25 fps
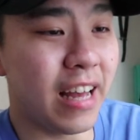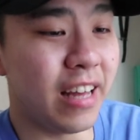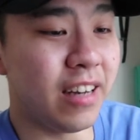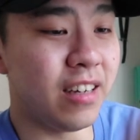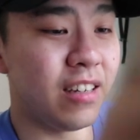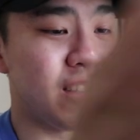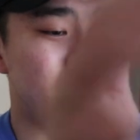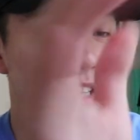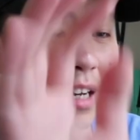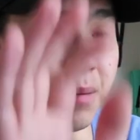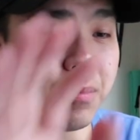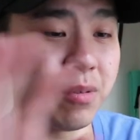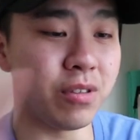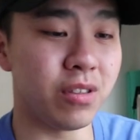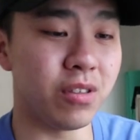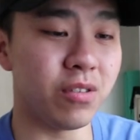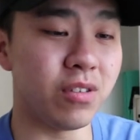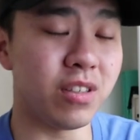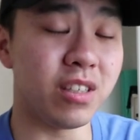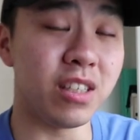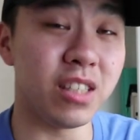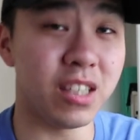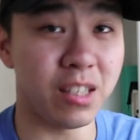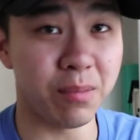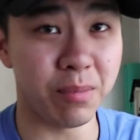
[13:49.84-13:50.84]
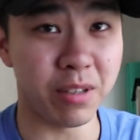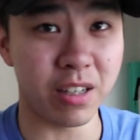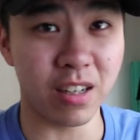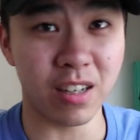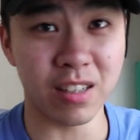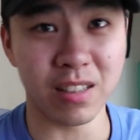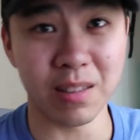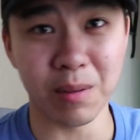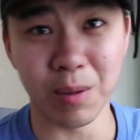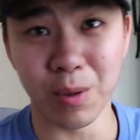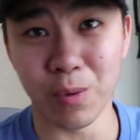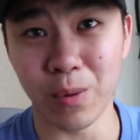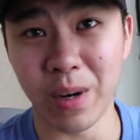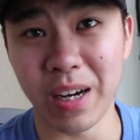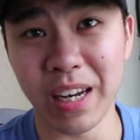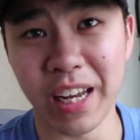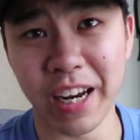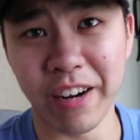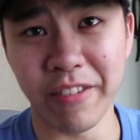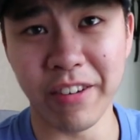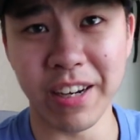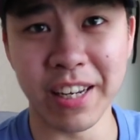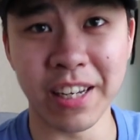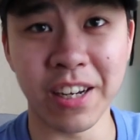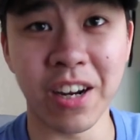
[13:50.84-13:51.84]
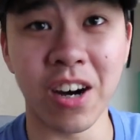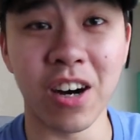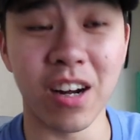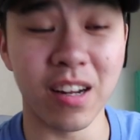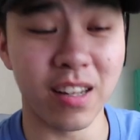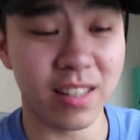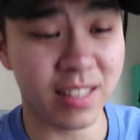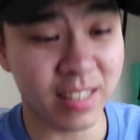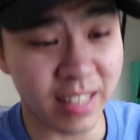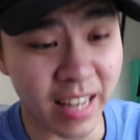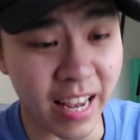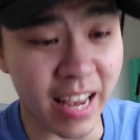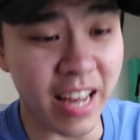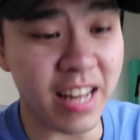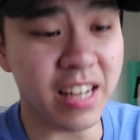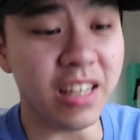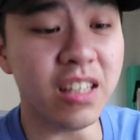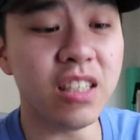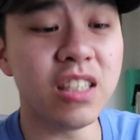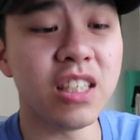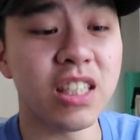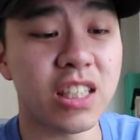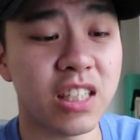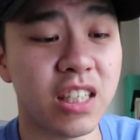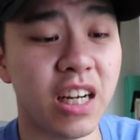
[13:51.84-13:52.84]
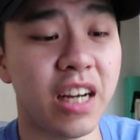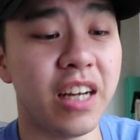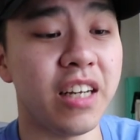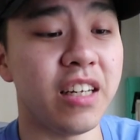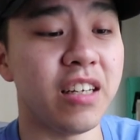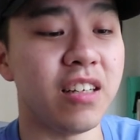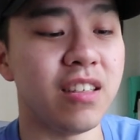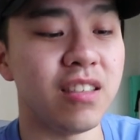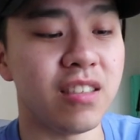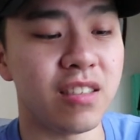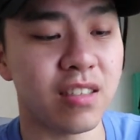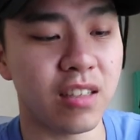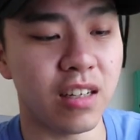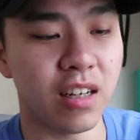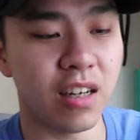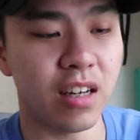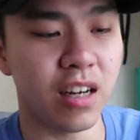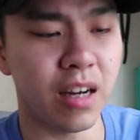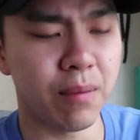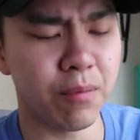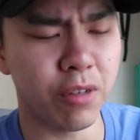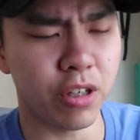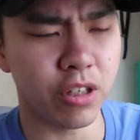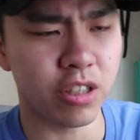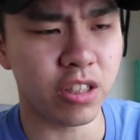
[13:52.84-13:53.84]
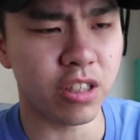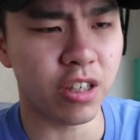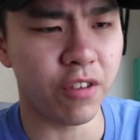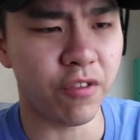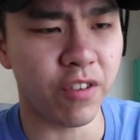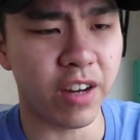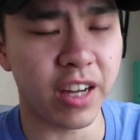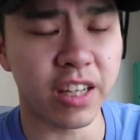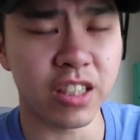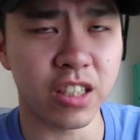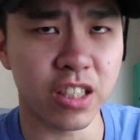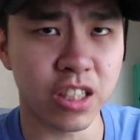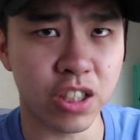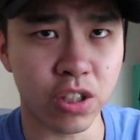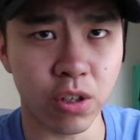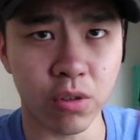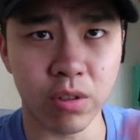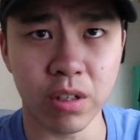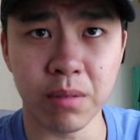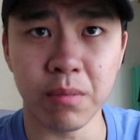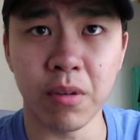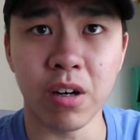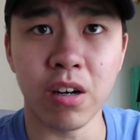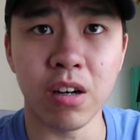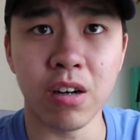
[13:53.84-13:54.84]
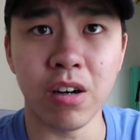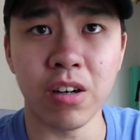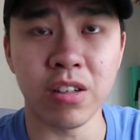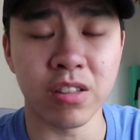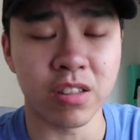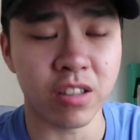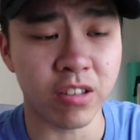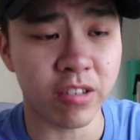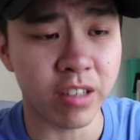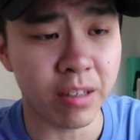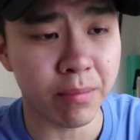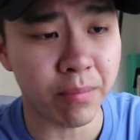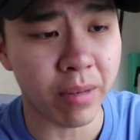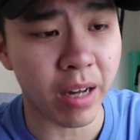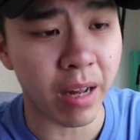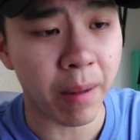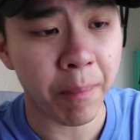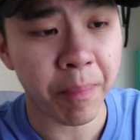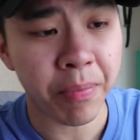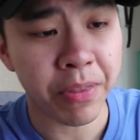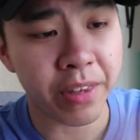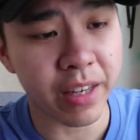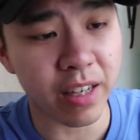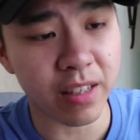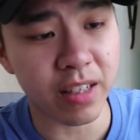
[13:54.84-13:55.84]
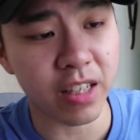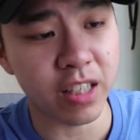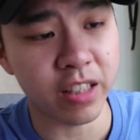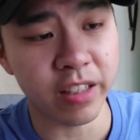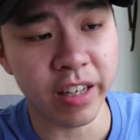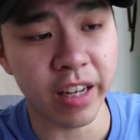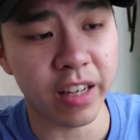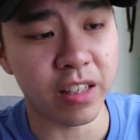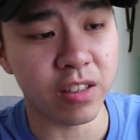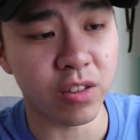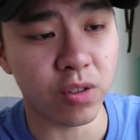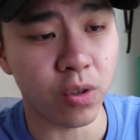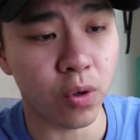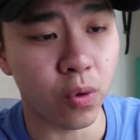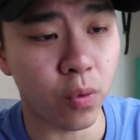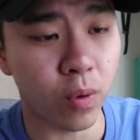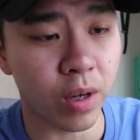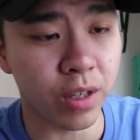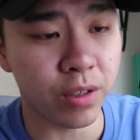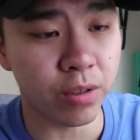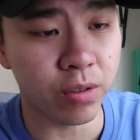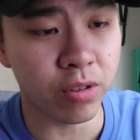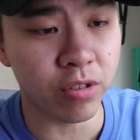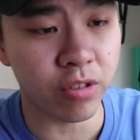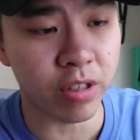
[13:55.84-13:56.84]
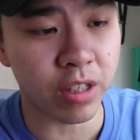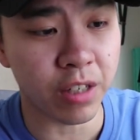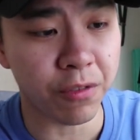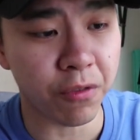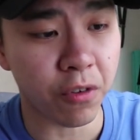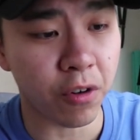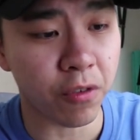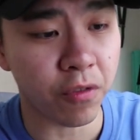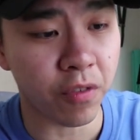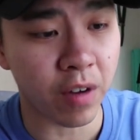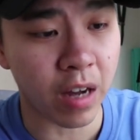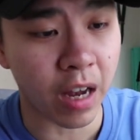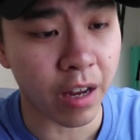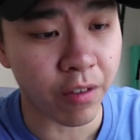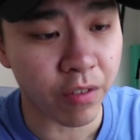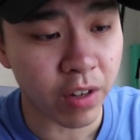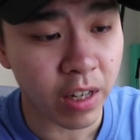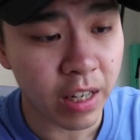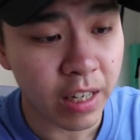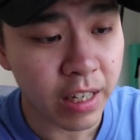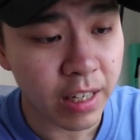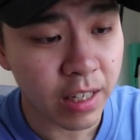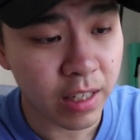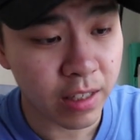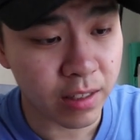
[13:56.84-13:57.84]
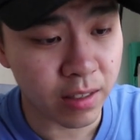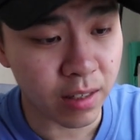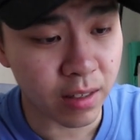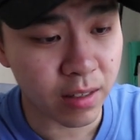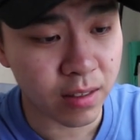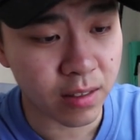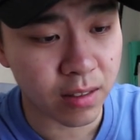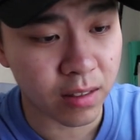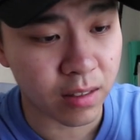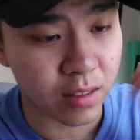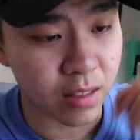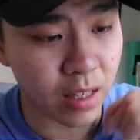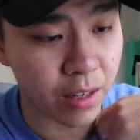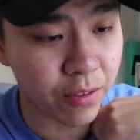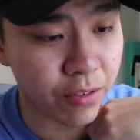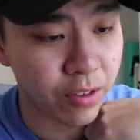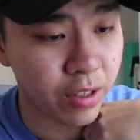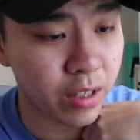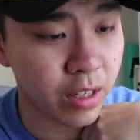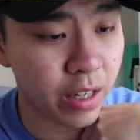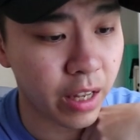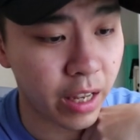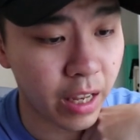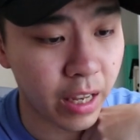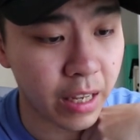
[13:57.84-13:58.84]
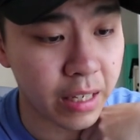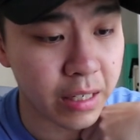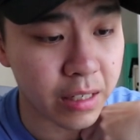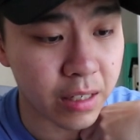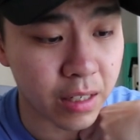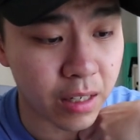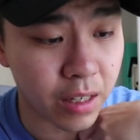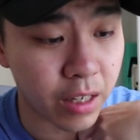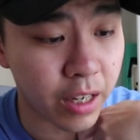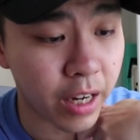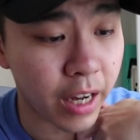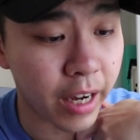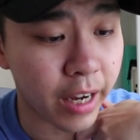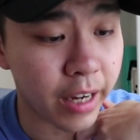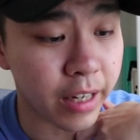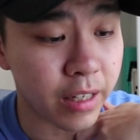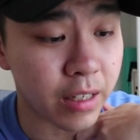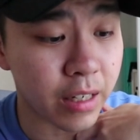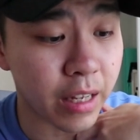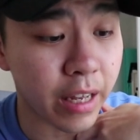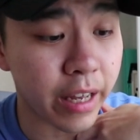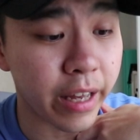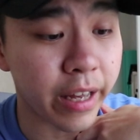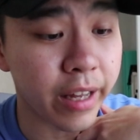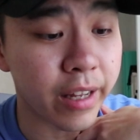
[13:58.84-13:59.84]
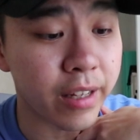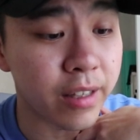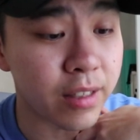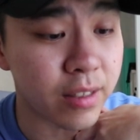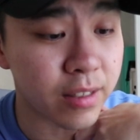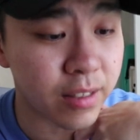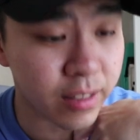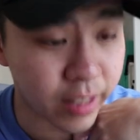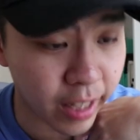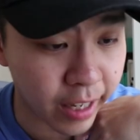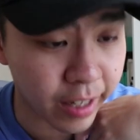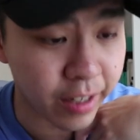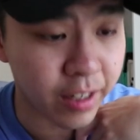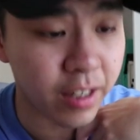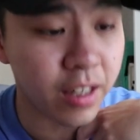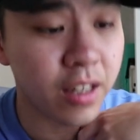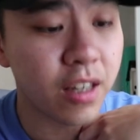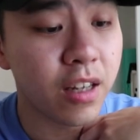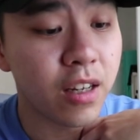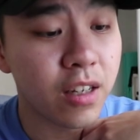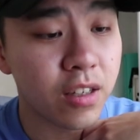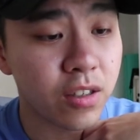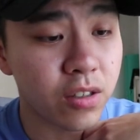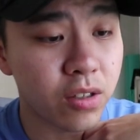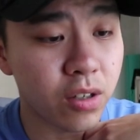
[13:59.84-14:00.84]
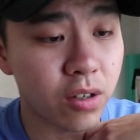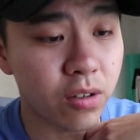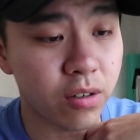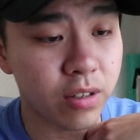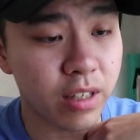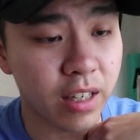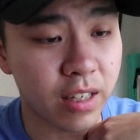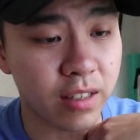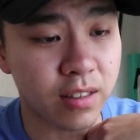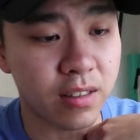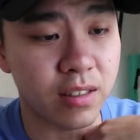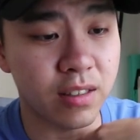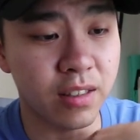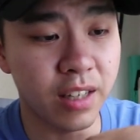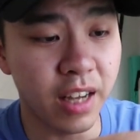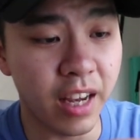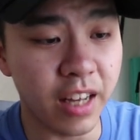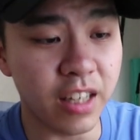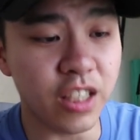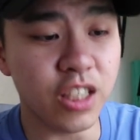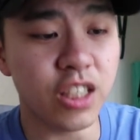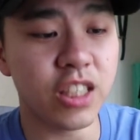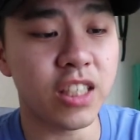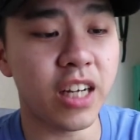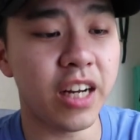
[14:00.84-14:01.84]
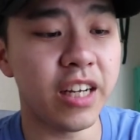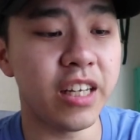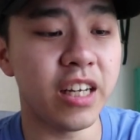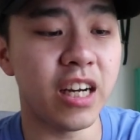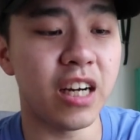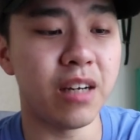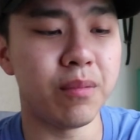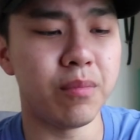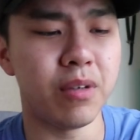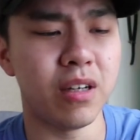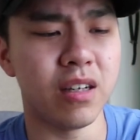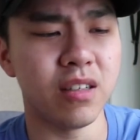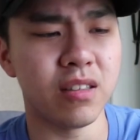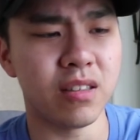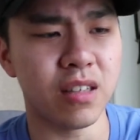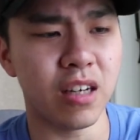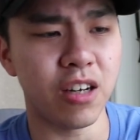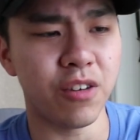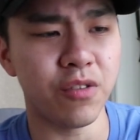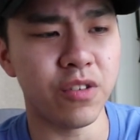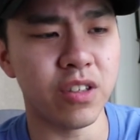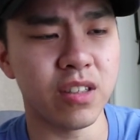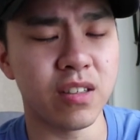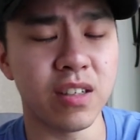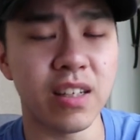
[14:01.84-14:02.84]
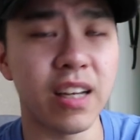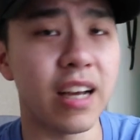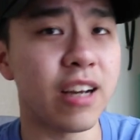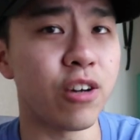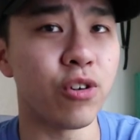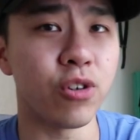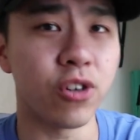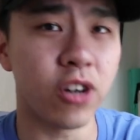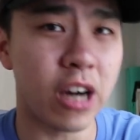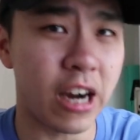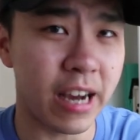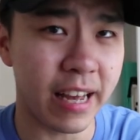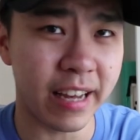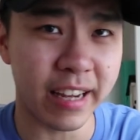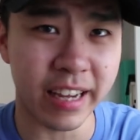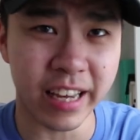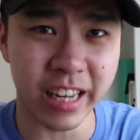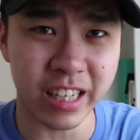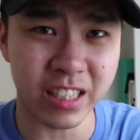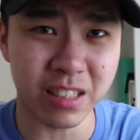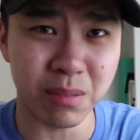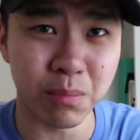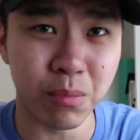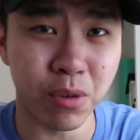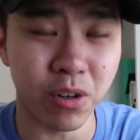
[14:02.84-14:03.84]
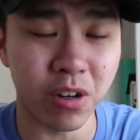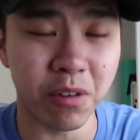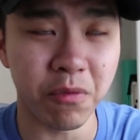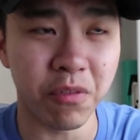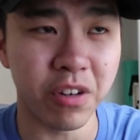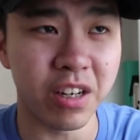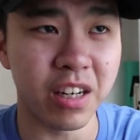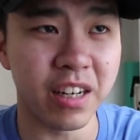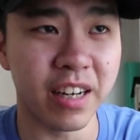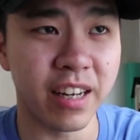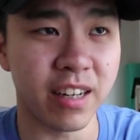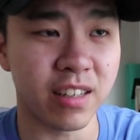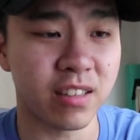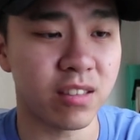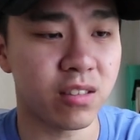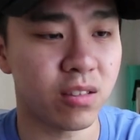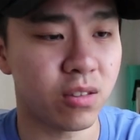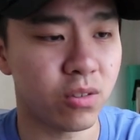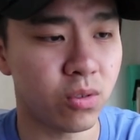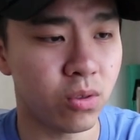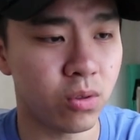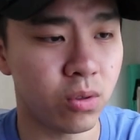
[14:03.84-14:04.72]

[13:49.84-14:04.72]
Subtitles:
end the episode here because, no, one, I already caught 10 shinies. I'm not sure if I actually showed them all on screen, but yeah, there's 10. So 1, 2, 3, 4, 5, 6, 7, 8, 9, and 10. So yes, 10 shiny Abras. Obviously, I could catch more for the next